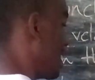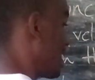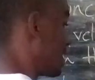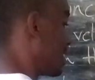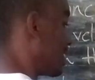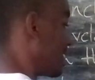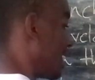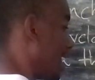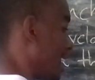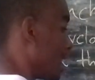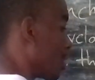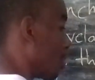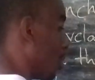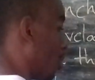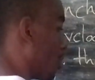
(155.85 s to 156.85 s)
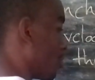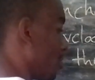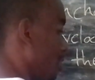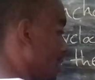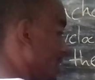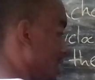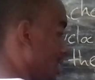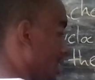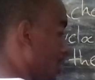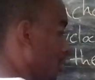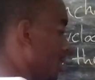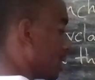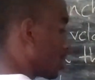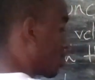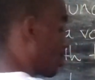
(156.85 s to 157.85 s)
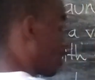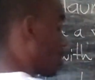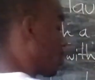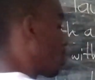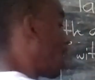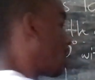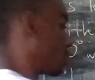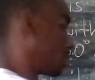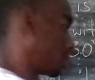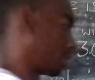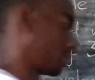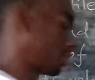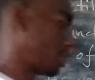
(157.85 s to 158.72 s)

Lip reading: at an angle of 30 degrees with the ground.